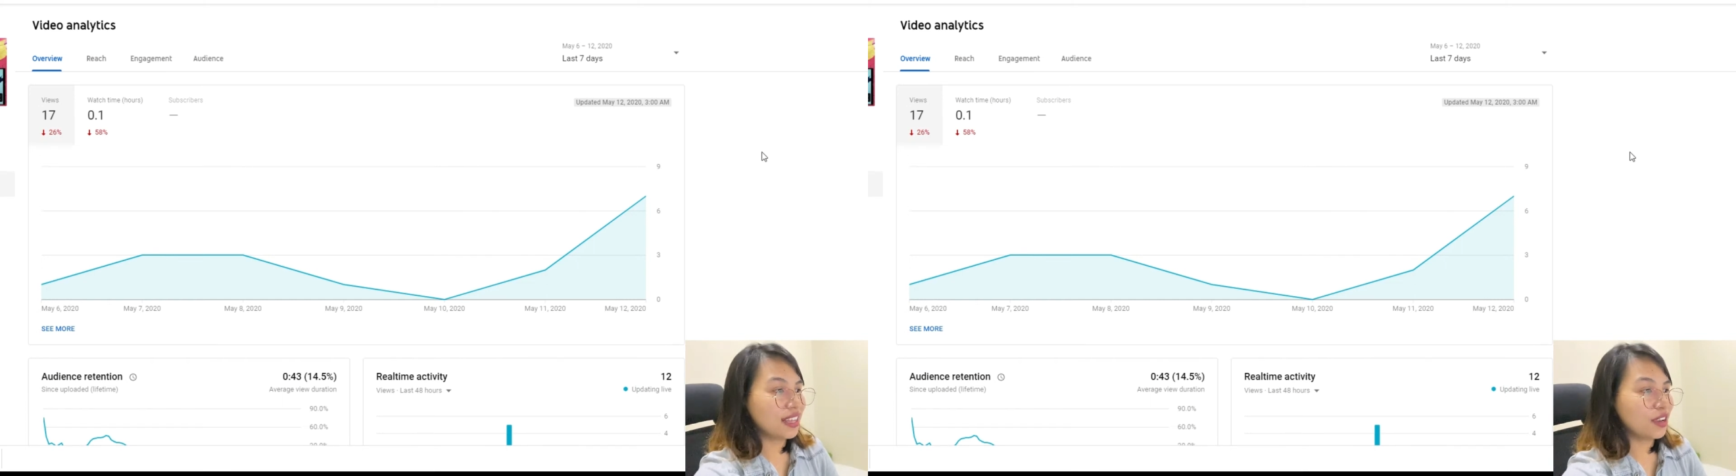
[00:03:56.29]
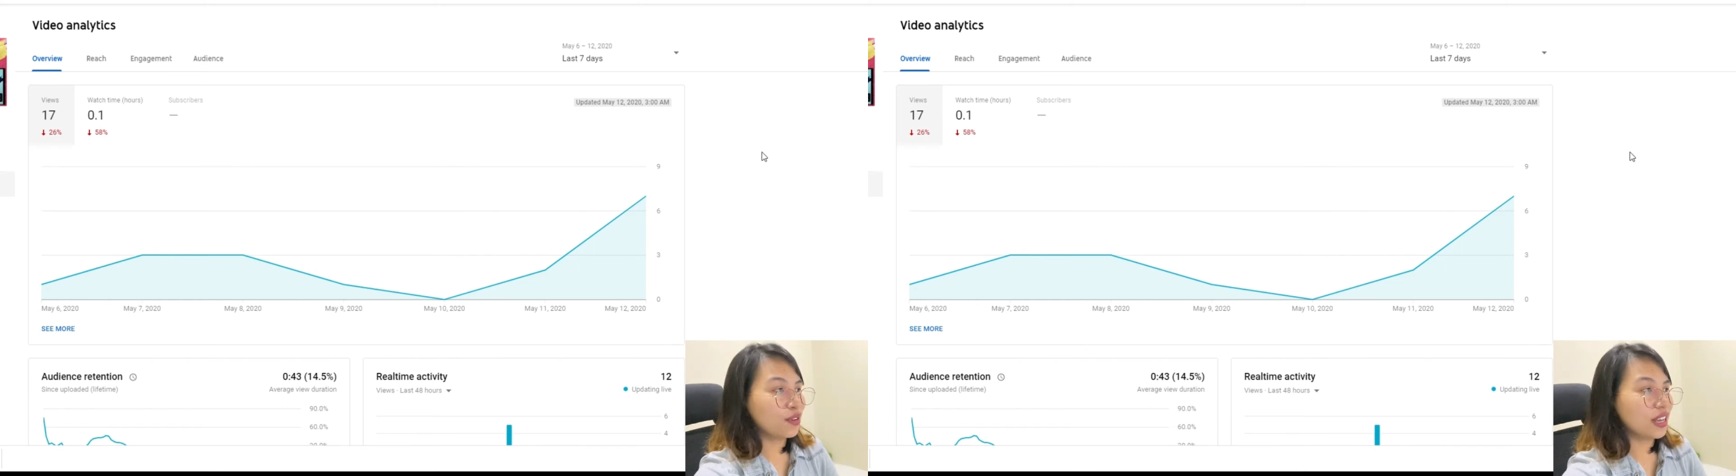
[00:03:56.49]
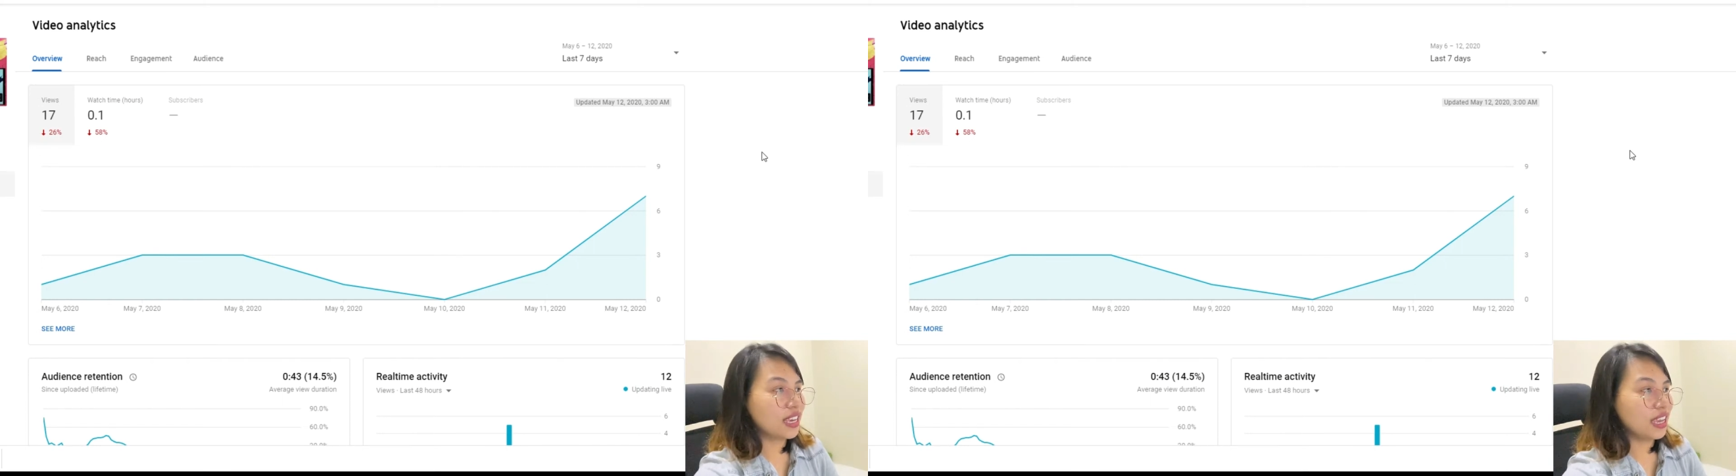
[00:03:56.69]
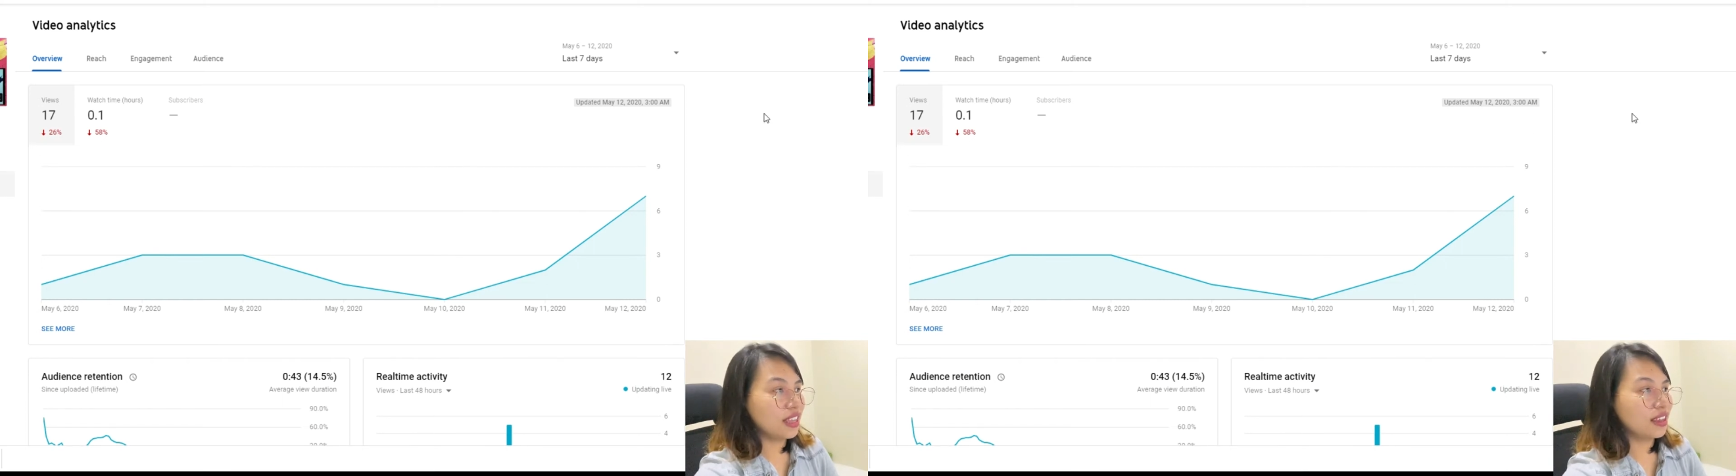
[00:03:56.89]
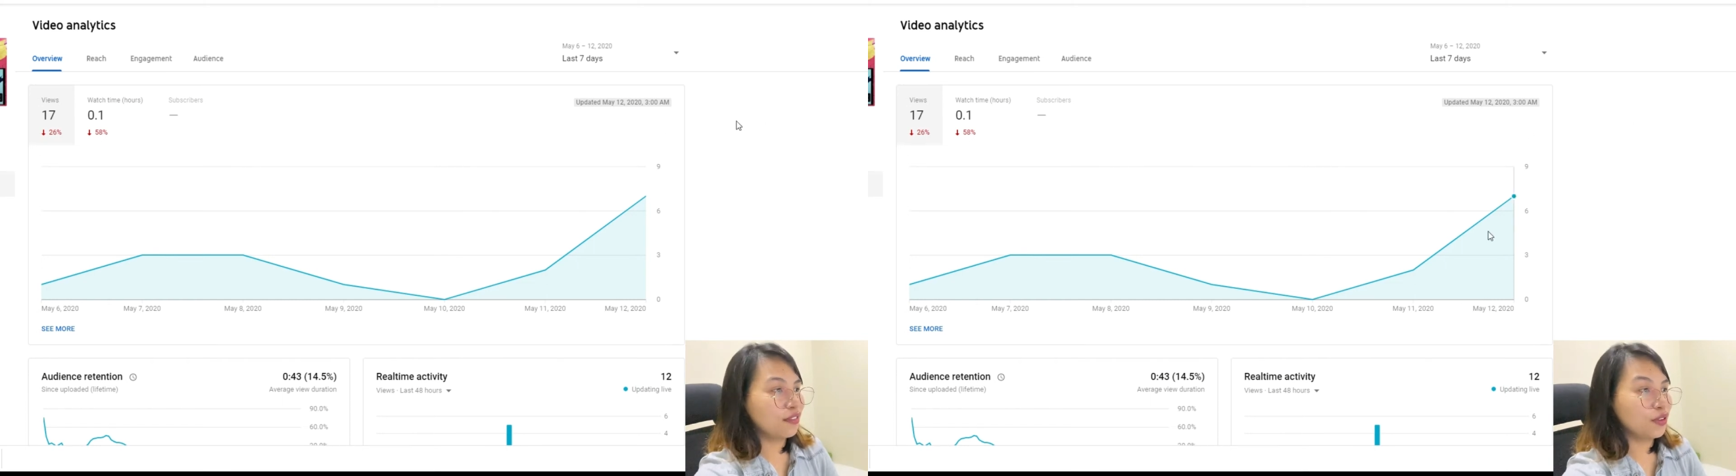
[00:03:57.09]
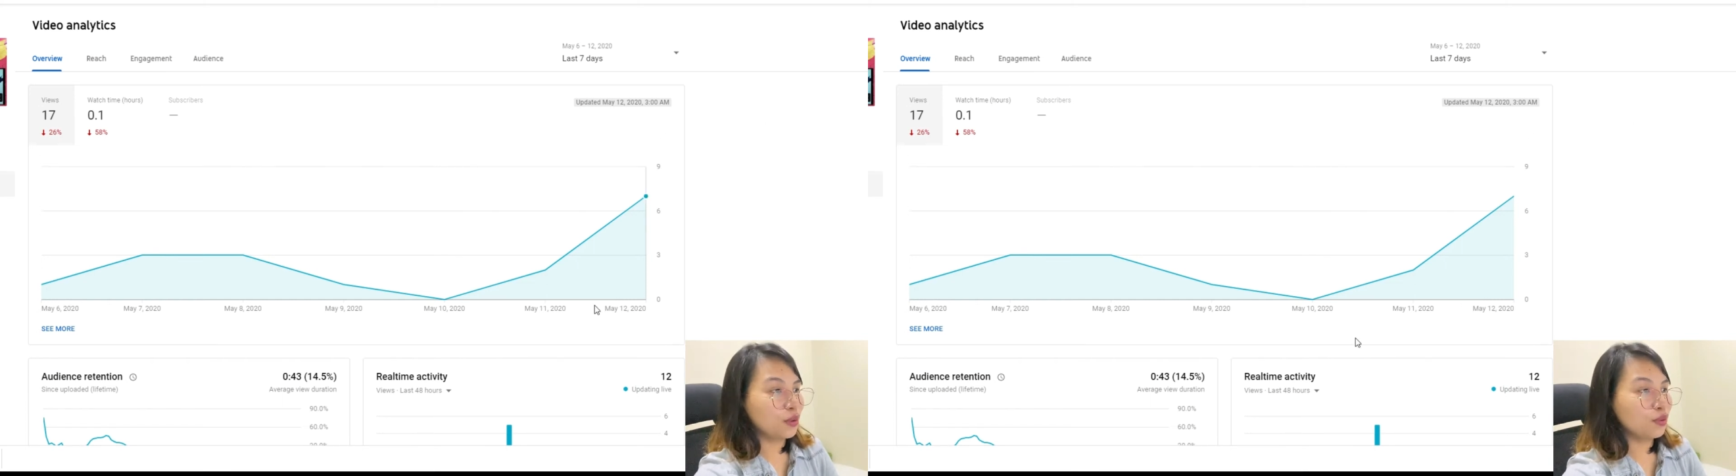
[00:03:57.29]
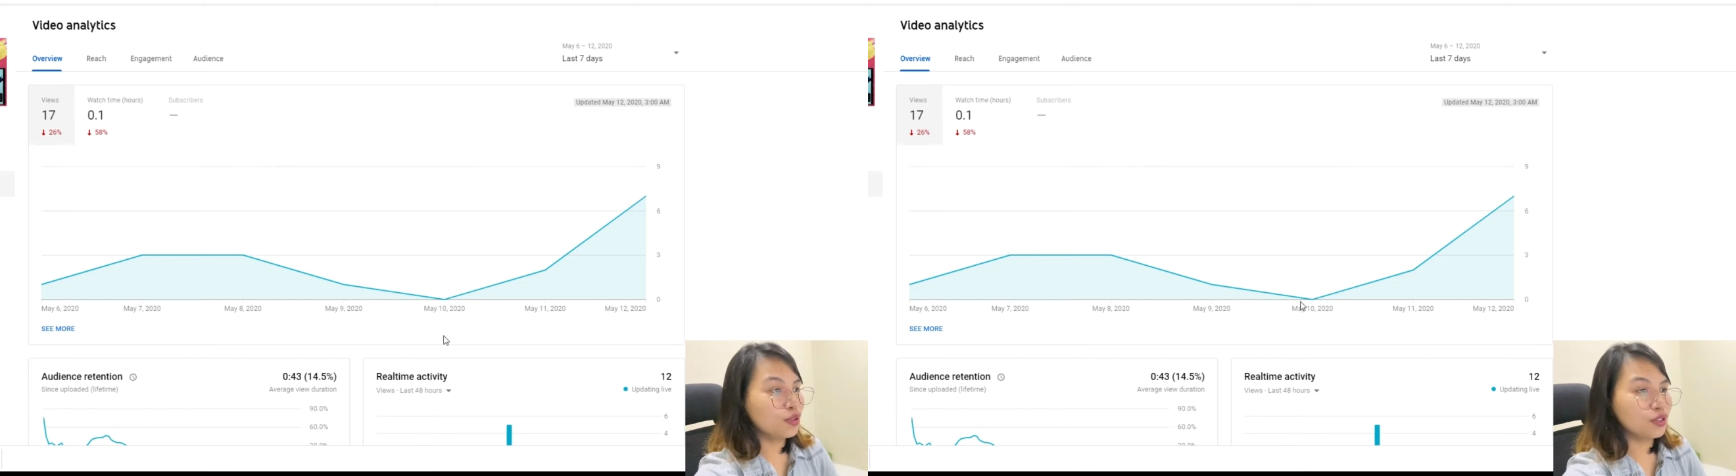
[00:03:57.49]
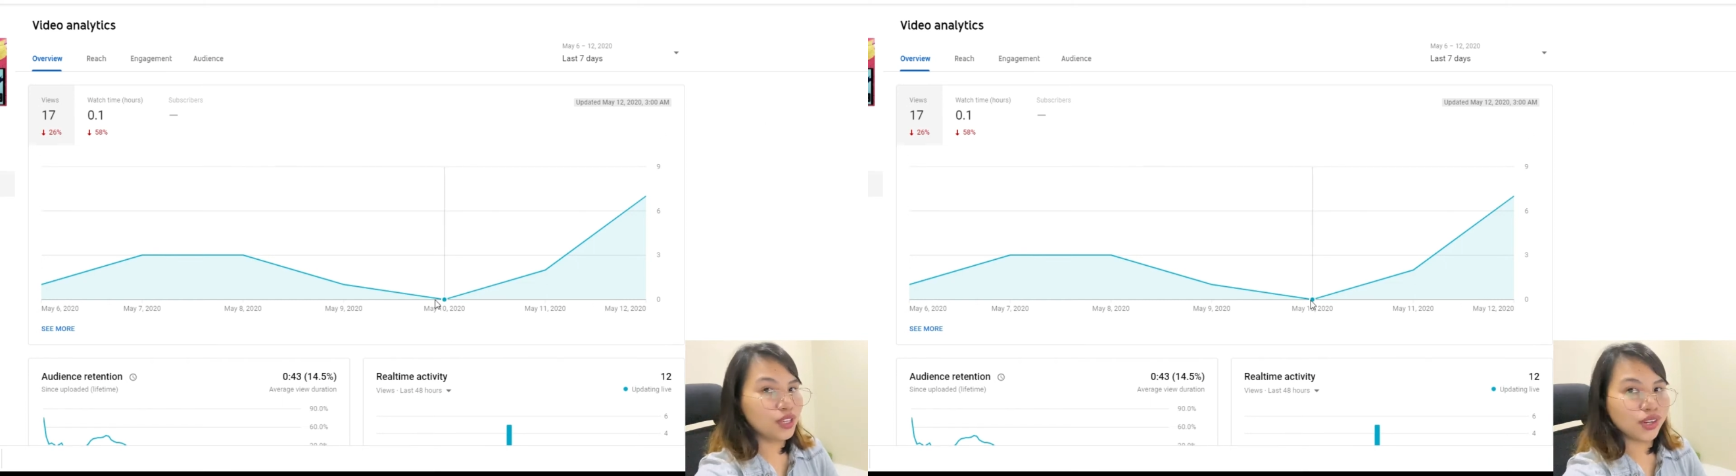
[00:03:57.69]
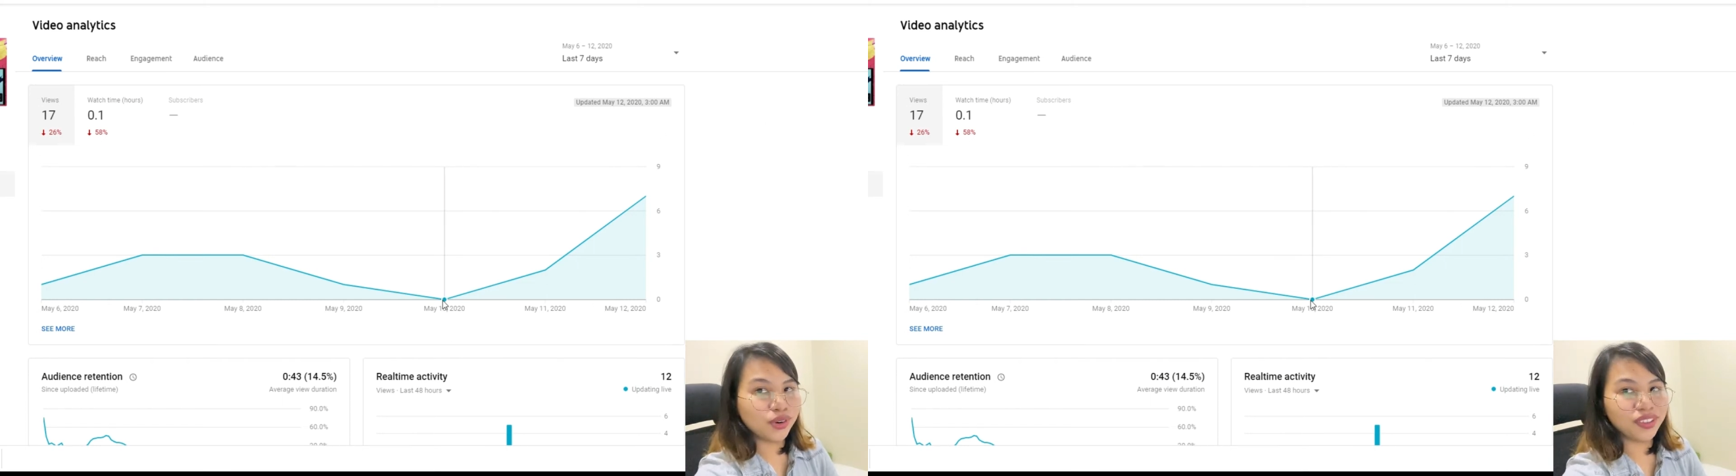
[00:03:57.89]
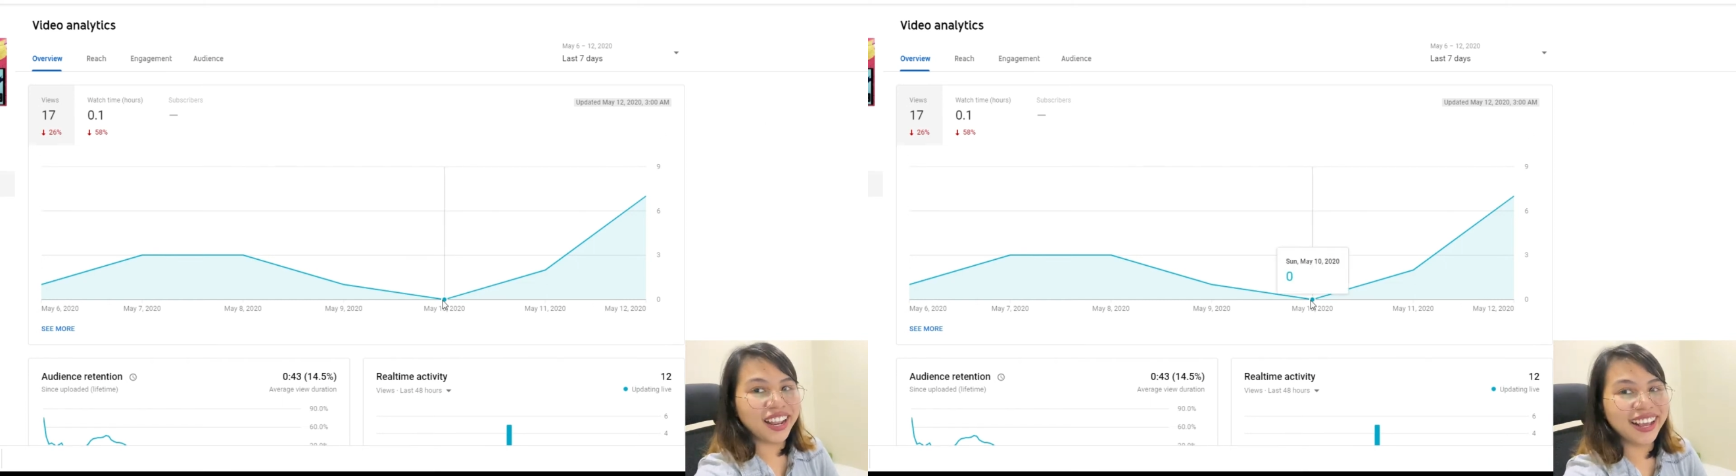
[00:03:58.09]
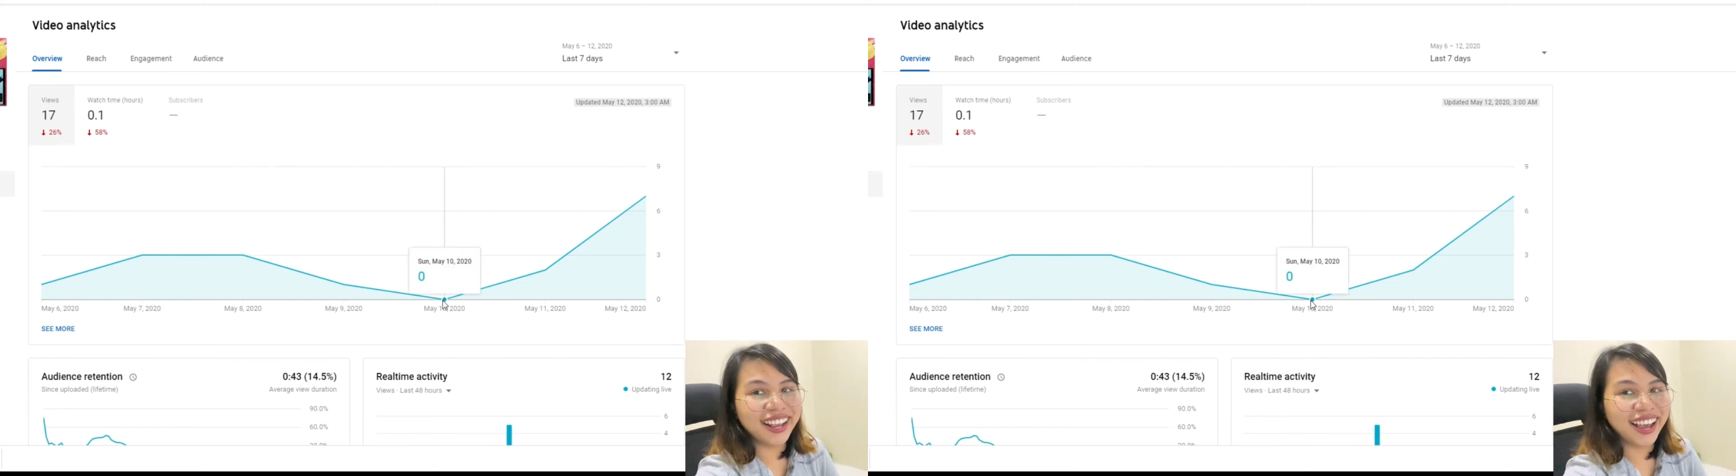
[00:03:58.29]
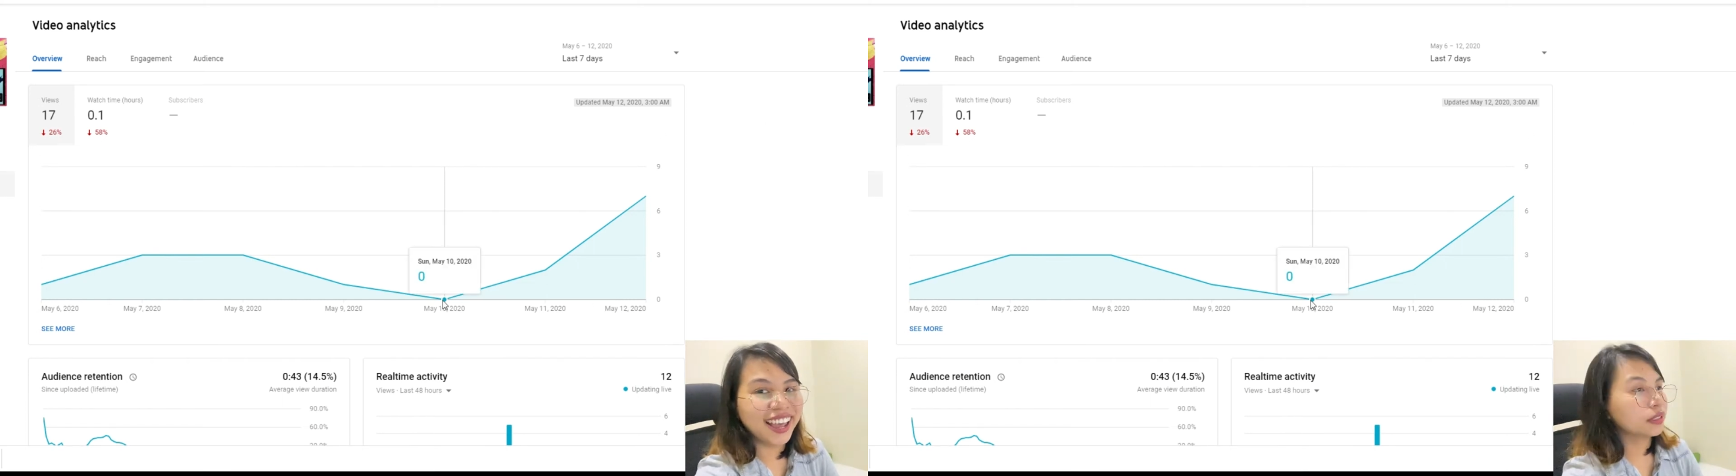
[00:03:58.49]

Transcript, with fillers: tayong nag-gain na views, zero talaga.